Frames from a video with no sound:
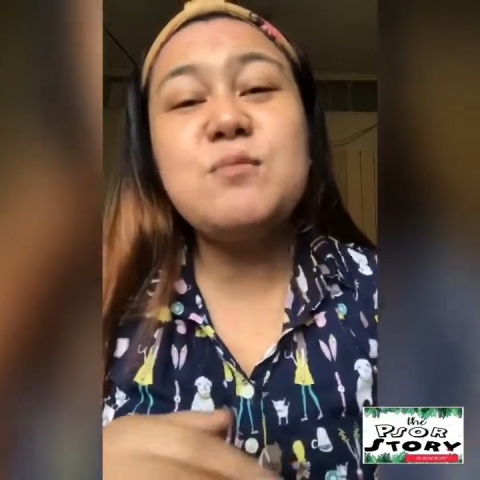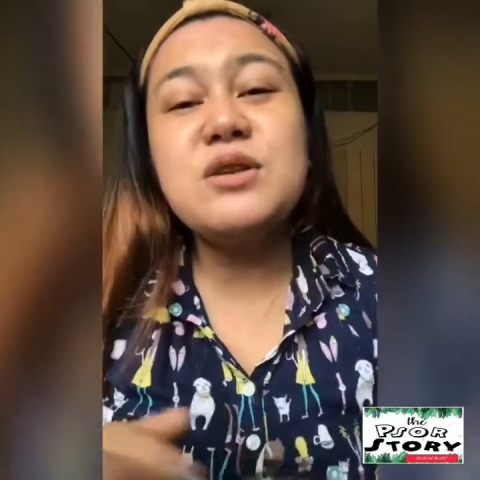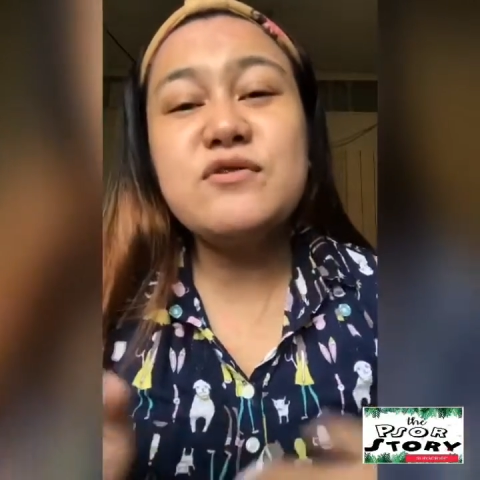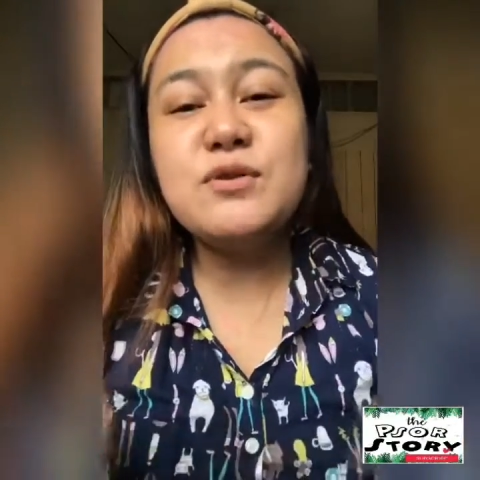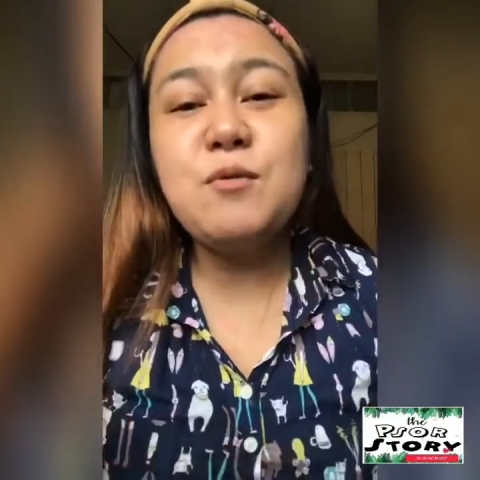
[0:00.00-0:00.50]

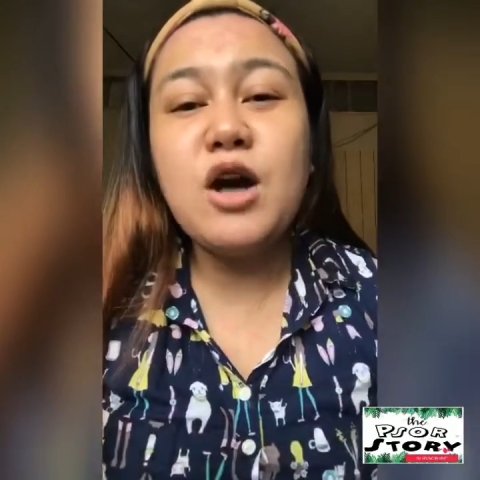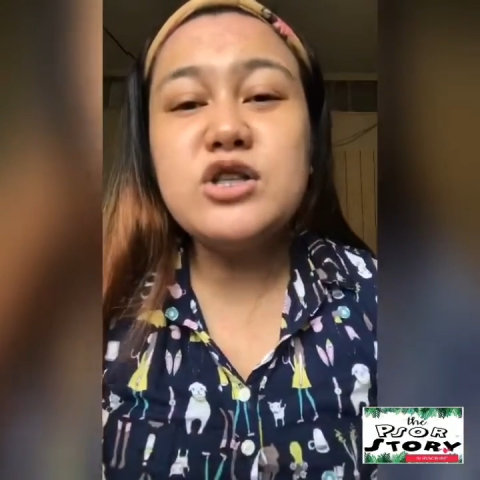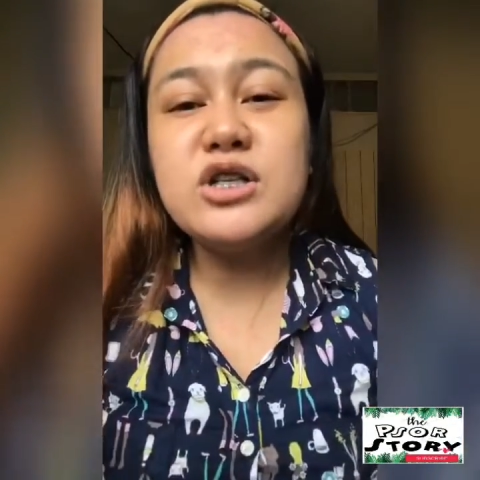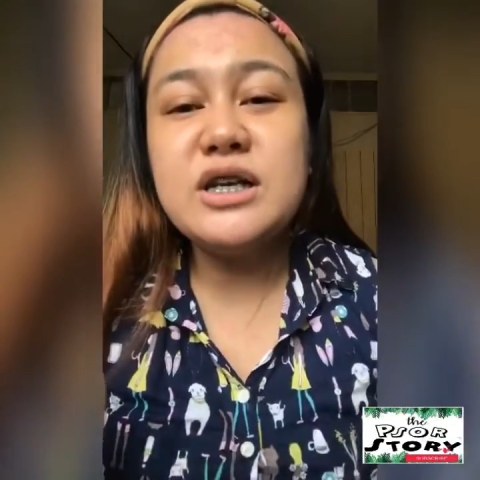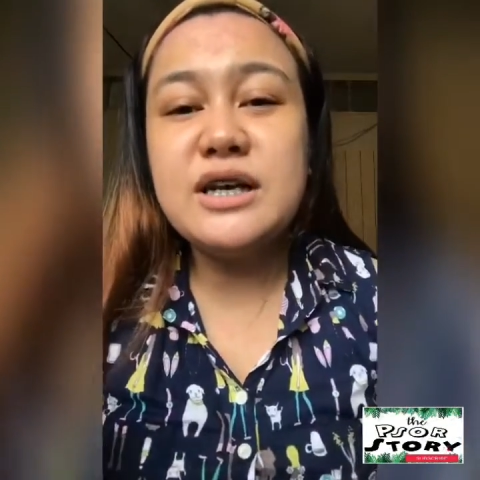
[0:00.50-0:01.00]
much for
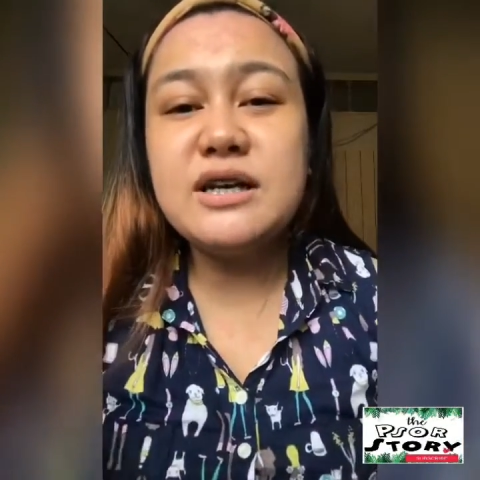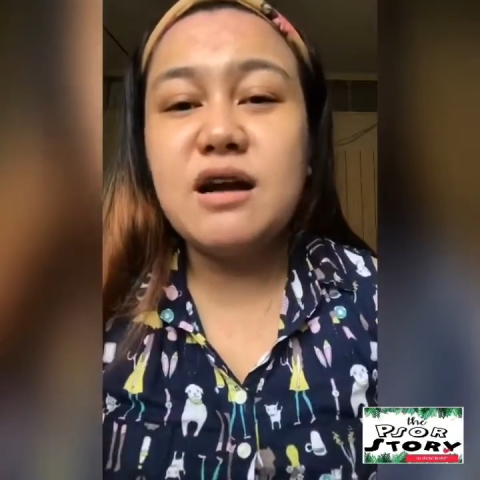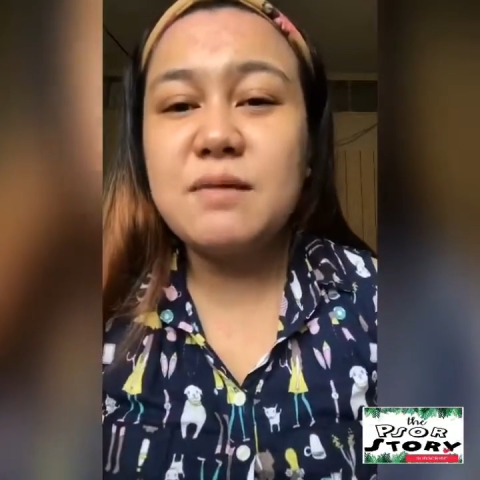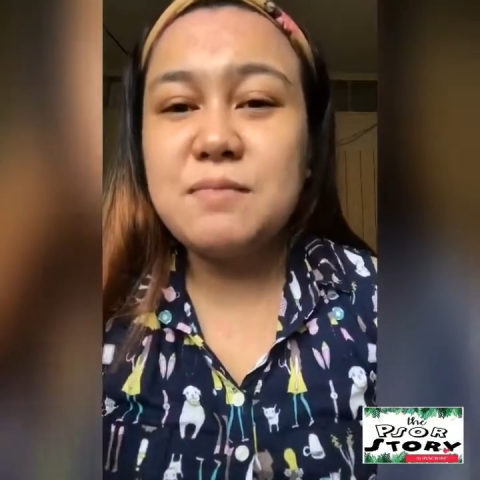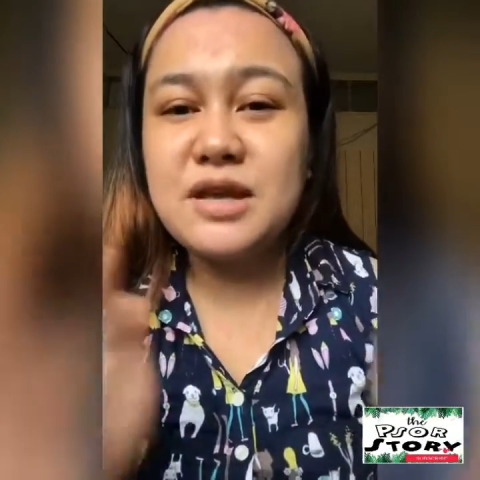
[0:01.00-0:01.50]
watching.
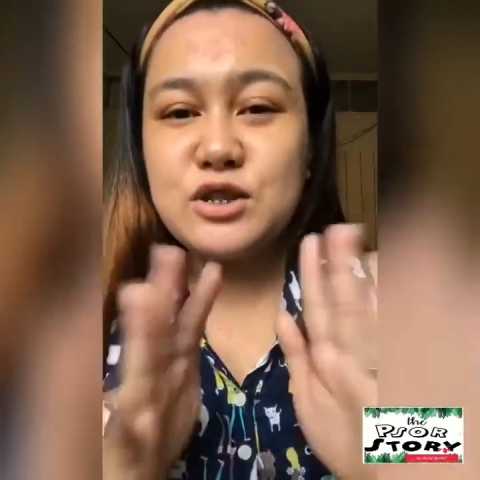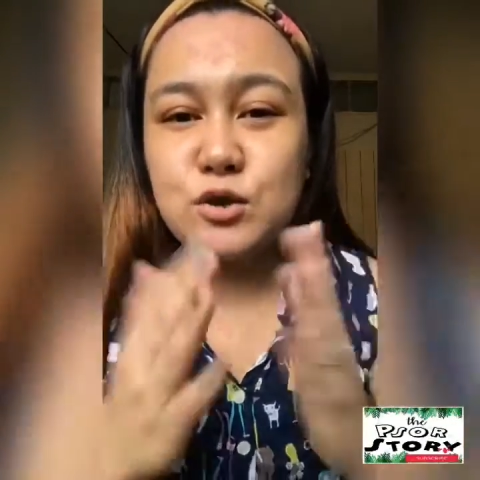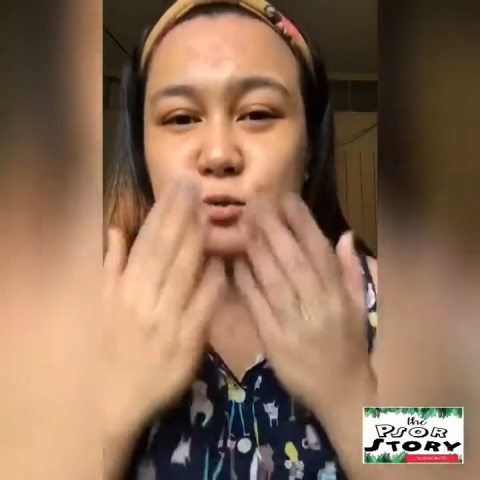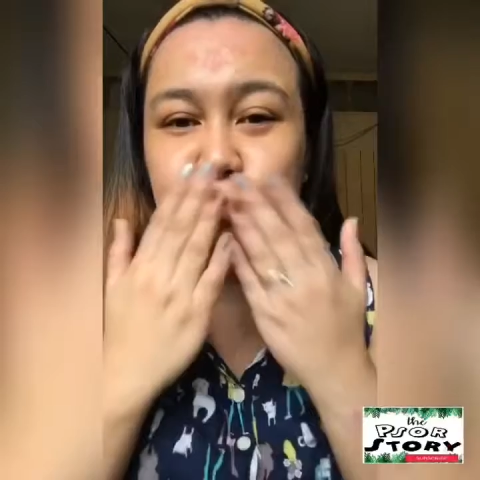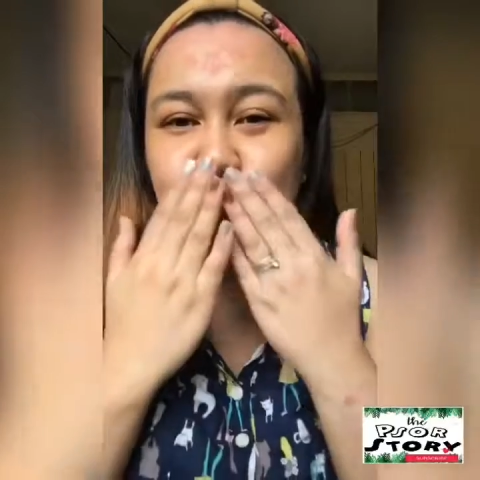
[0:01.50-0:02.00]
God bless
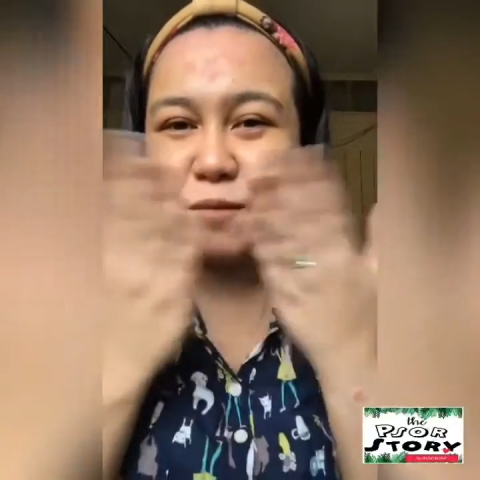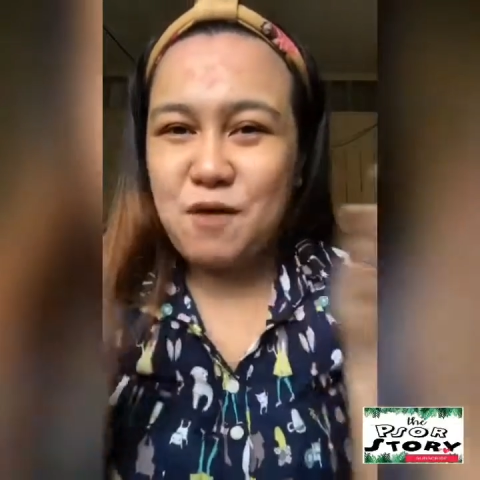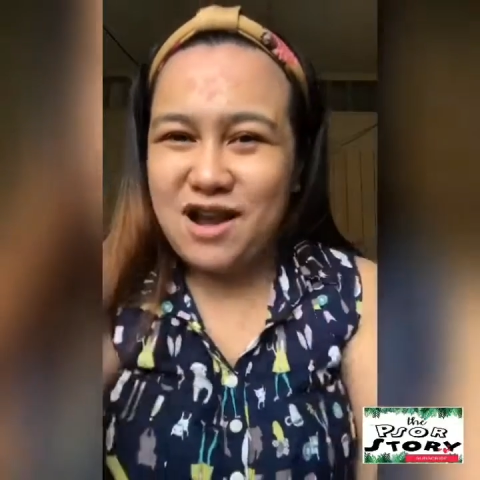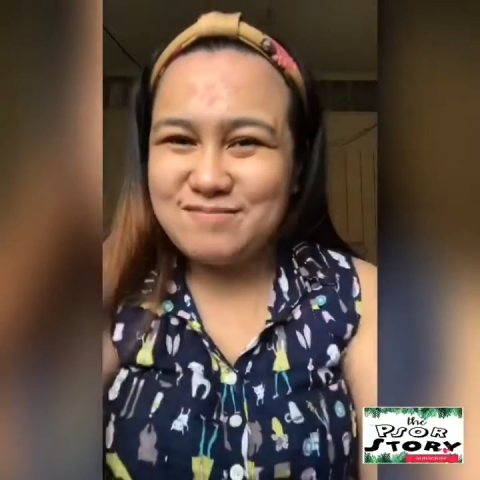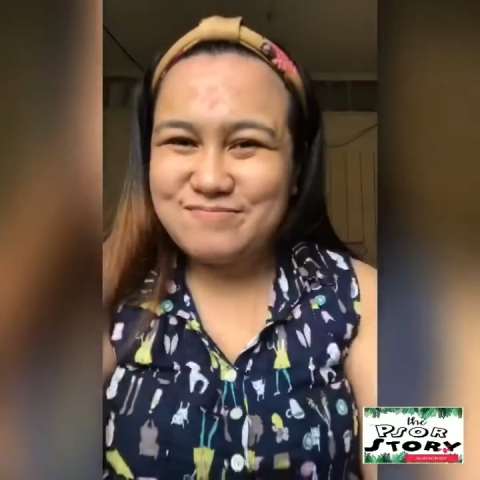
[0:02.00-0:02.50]
you. Mwah.